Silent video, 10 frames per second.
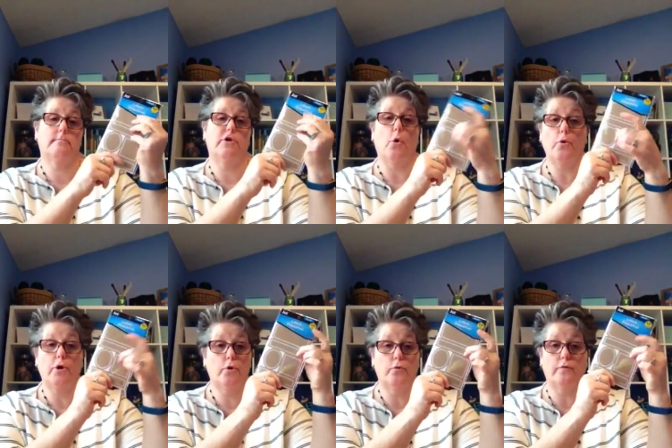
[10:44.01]
don't
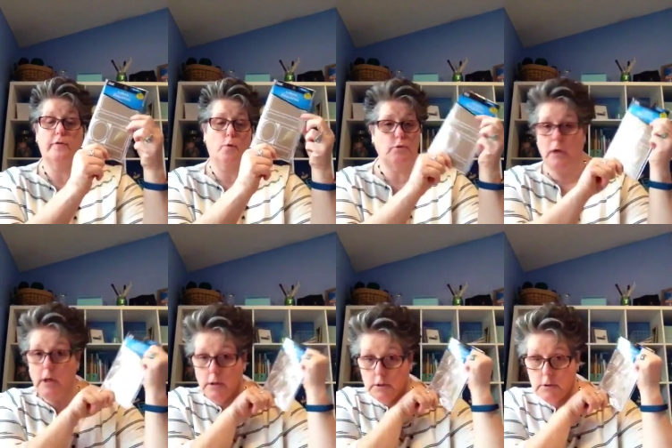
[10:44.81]
use, don't
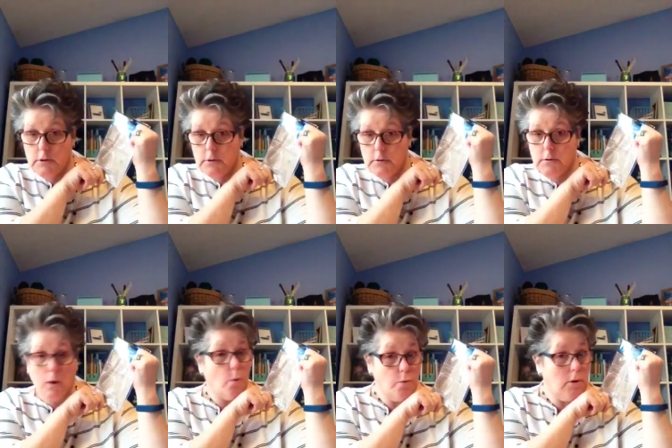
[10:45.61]
touch,
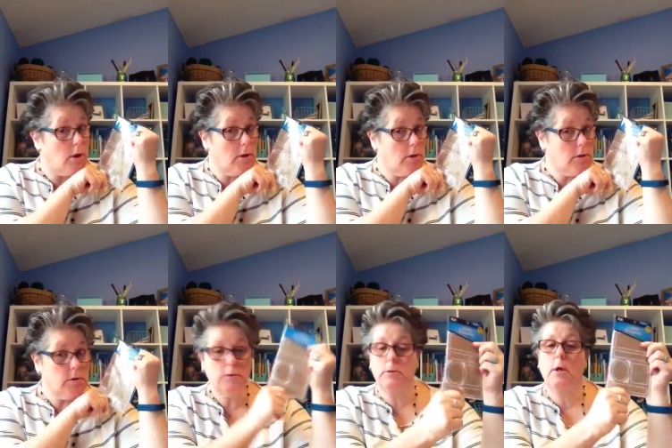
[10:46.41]
don't
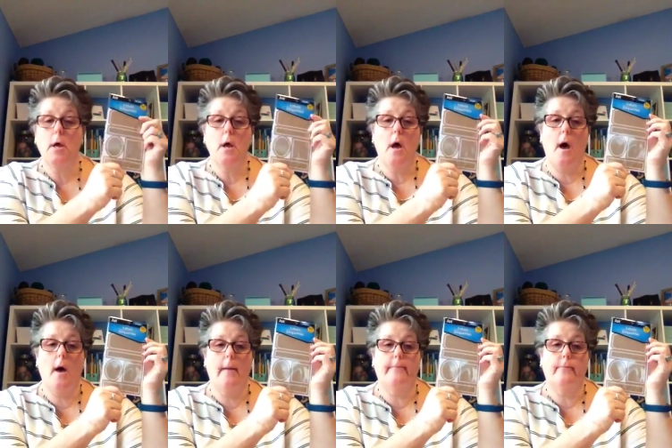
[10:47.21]

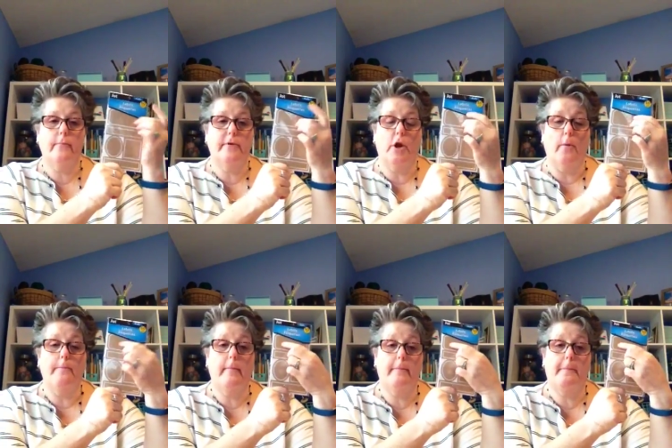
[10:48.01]
touch. You know,